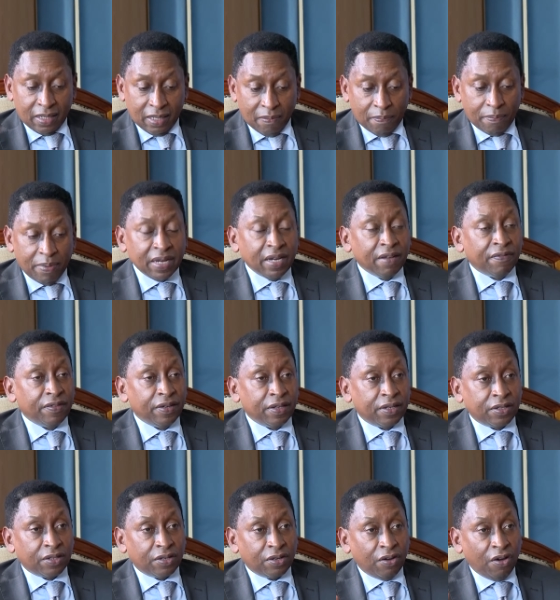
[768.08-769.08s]
the
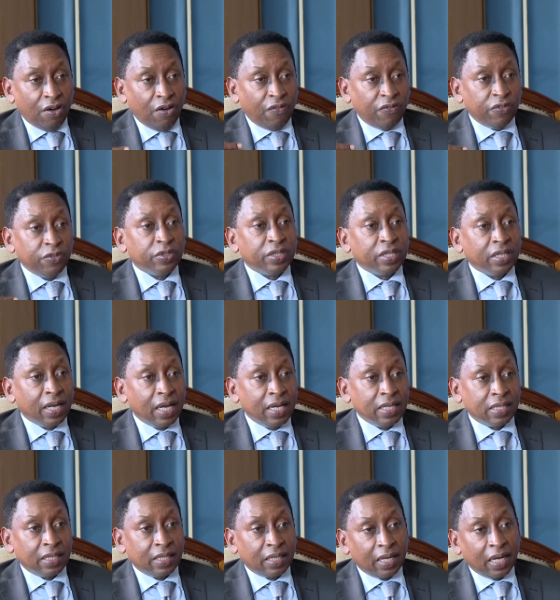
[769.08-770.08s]
benefit of
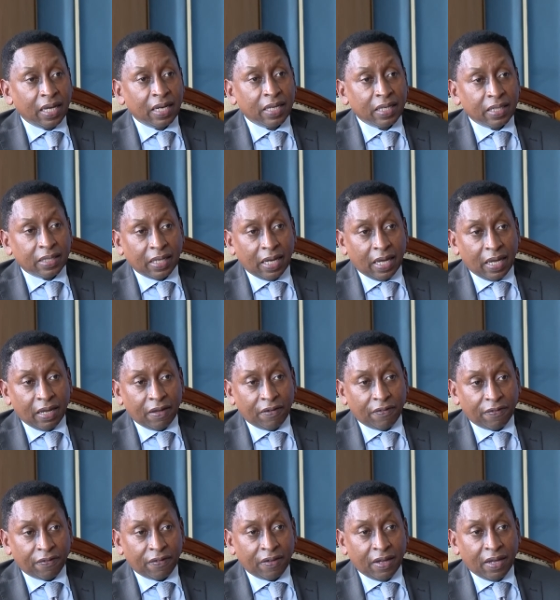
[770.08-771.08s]
utilizing NHIF,
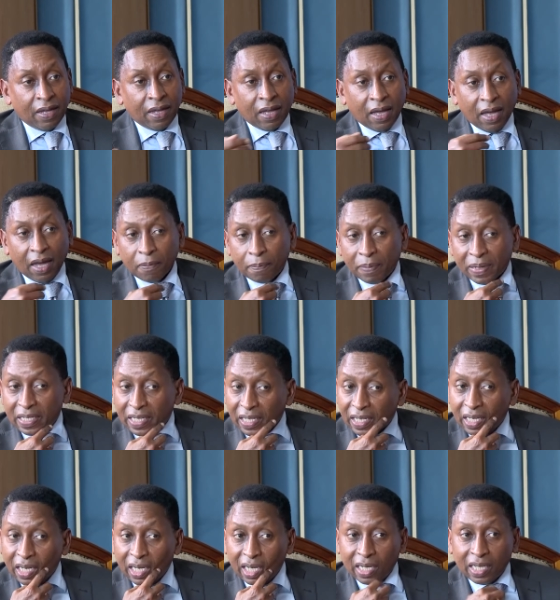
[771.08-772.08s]
and
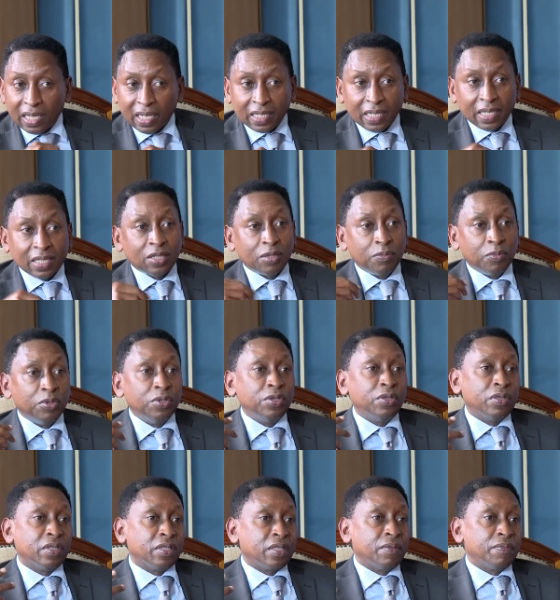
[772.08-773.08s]
particularly the
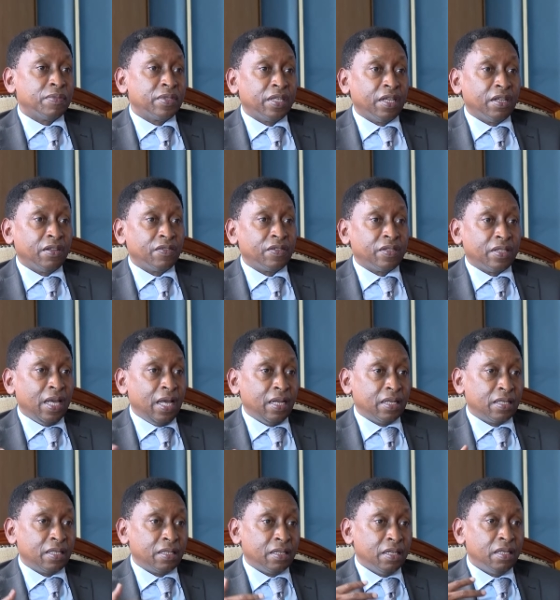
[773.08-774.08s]
testimonials themselves.
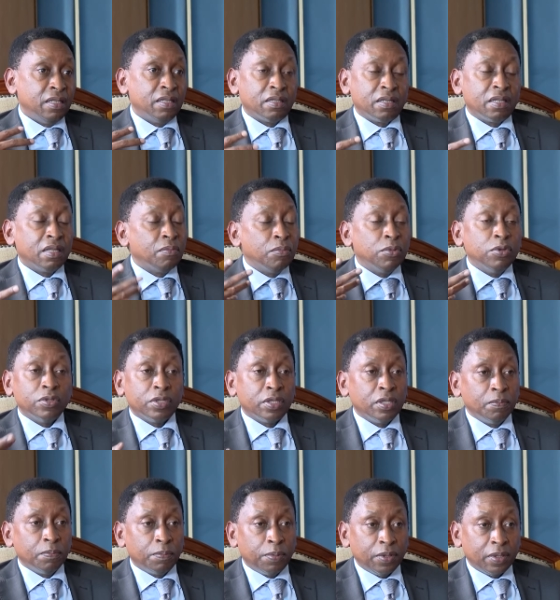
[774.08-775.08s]
That is the
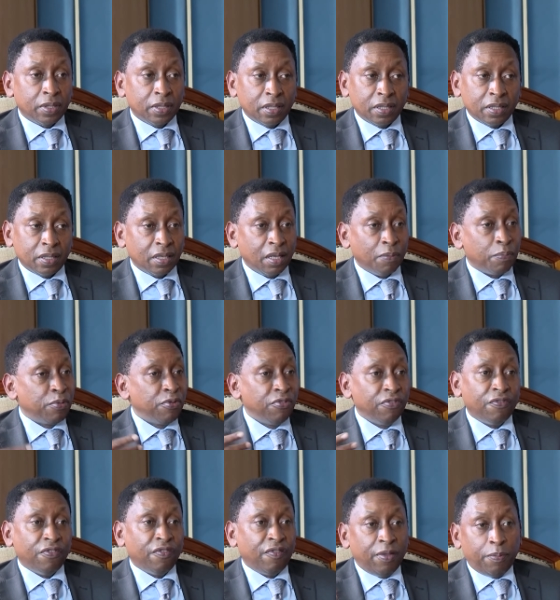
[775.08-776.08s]
most important. The
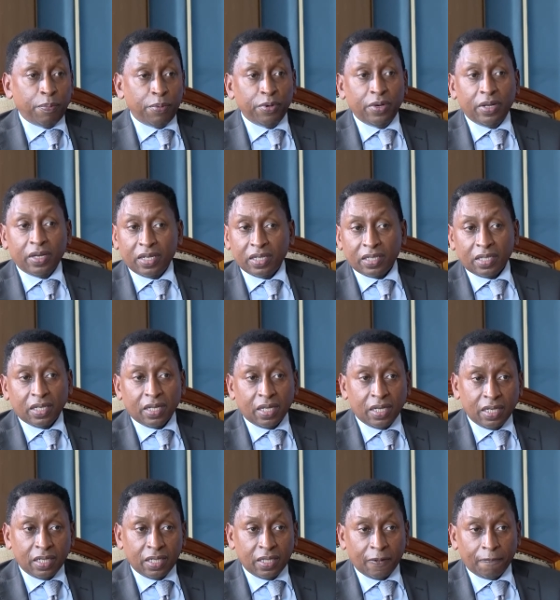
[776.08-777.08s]
proof of the pudding is in the
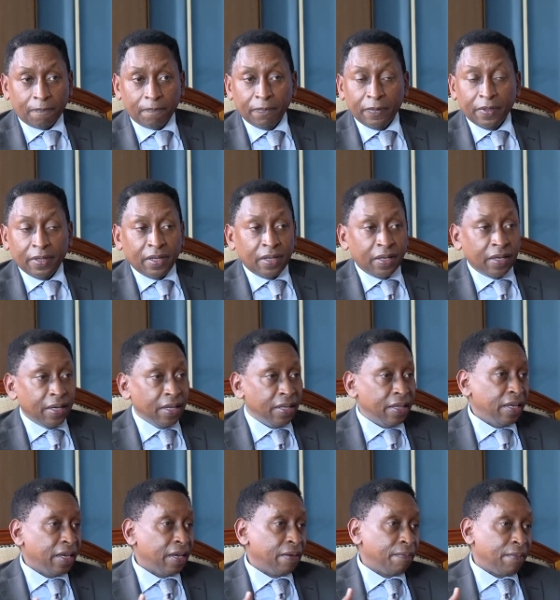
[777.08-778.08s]
eating.
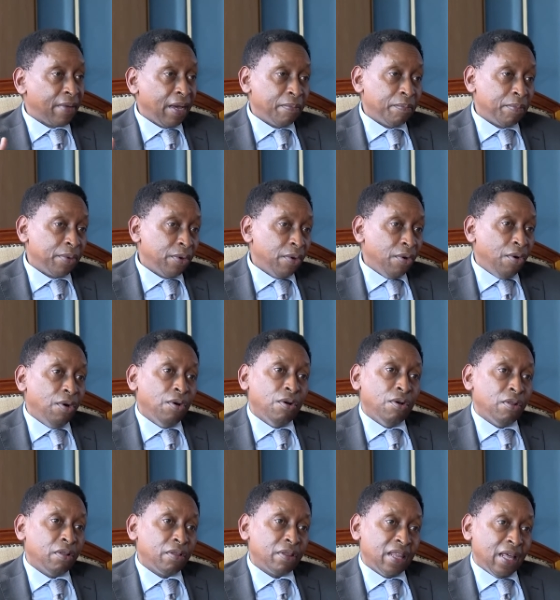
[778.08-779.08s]
They can be
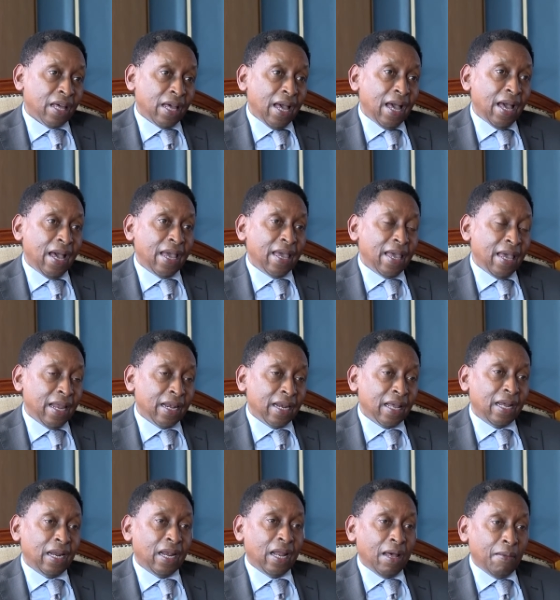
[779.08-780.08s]
all the high
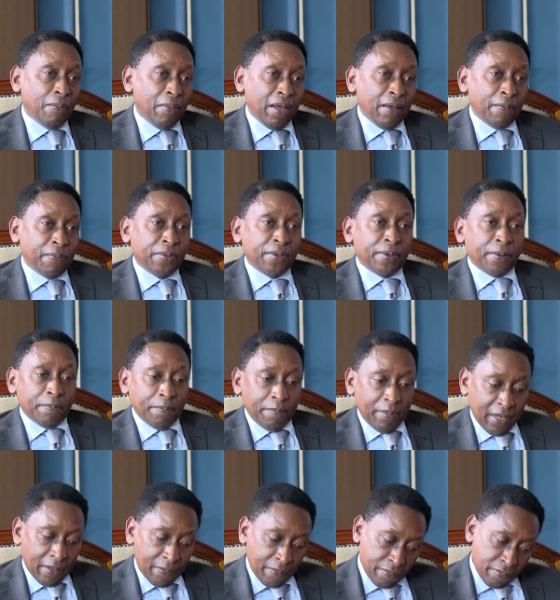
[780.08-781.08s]
and glamour,
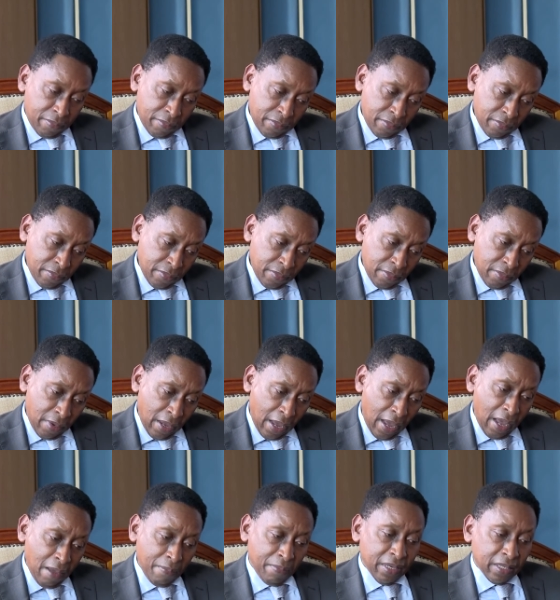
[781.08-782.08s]
but
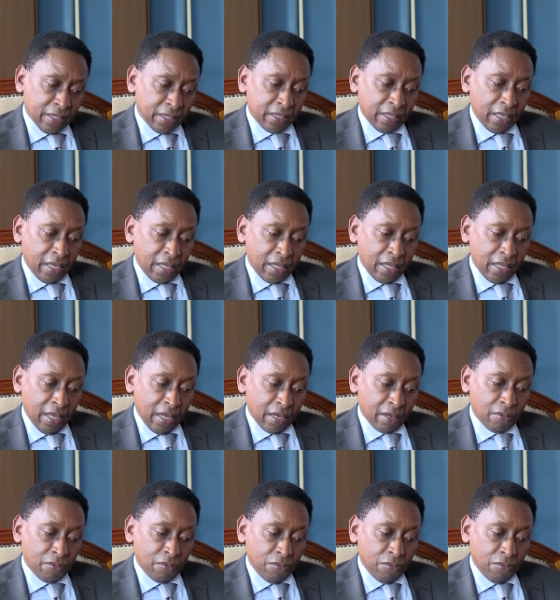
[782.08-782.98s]
I must say that